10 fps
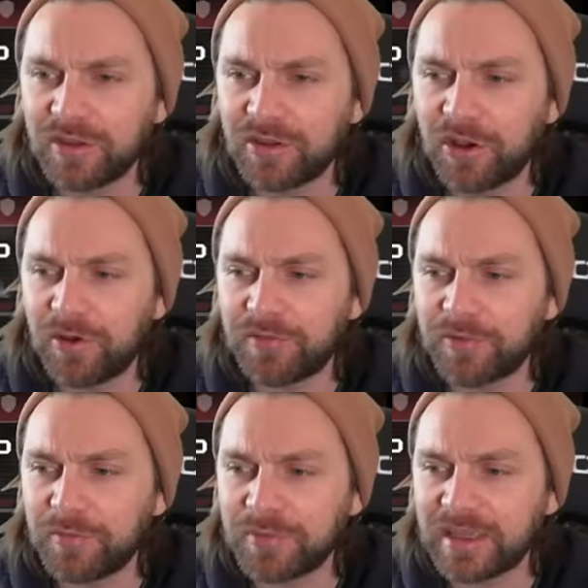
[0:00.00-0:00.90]
got
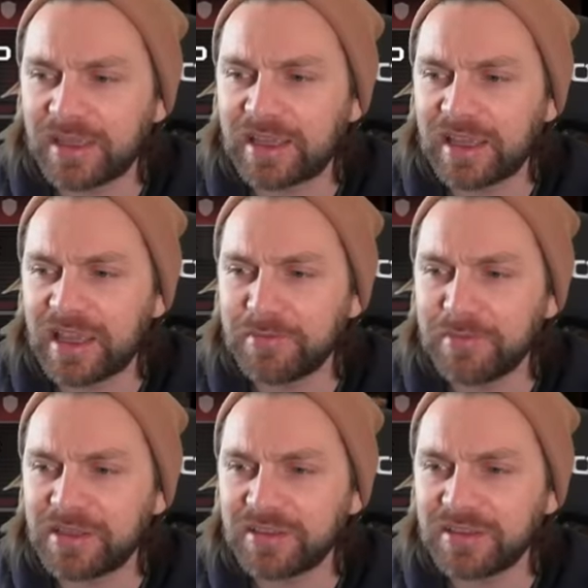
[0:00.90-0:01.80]
from killing
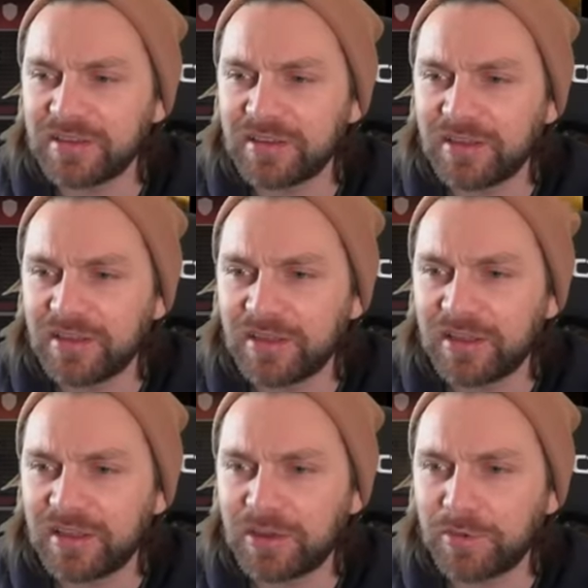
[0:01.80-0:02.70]
enemies.
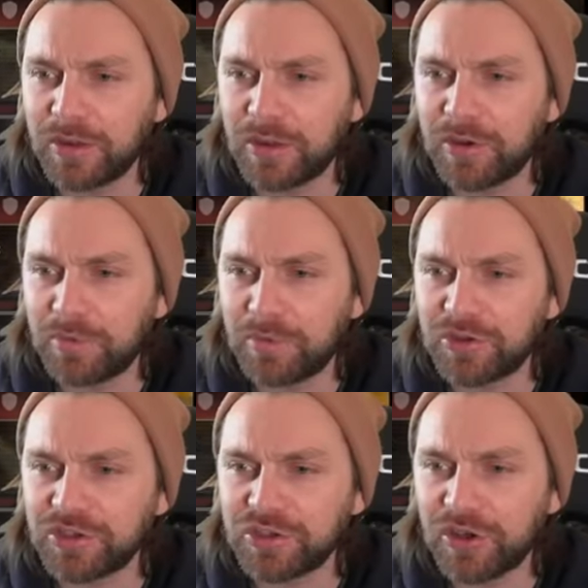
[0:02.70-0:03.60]
Here we're going in with
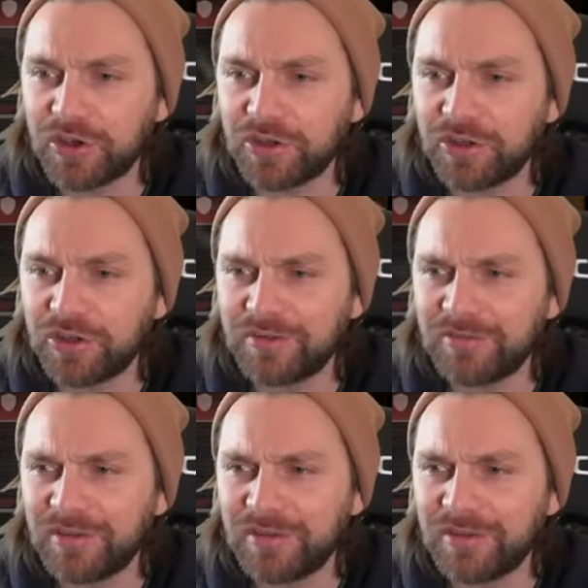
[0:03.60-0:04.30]
a shotgun.